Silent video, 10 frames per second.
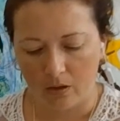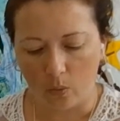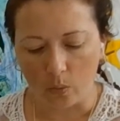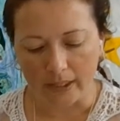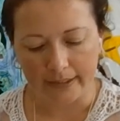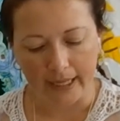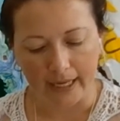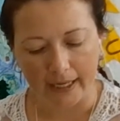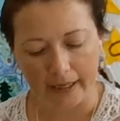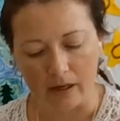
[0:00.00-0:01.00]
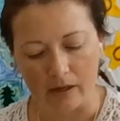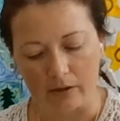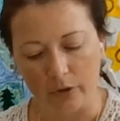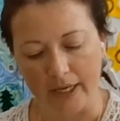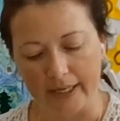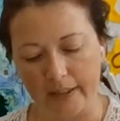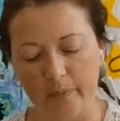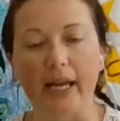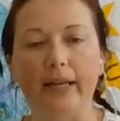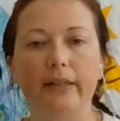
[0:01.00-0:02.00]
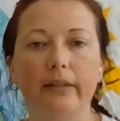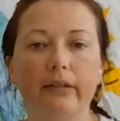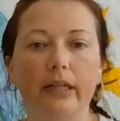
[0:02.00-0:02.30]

One day I'll transplant it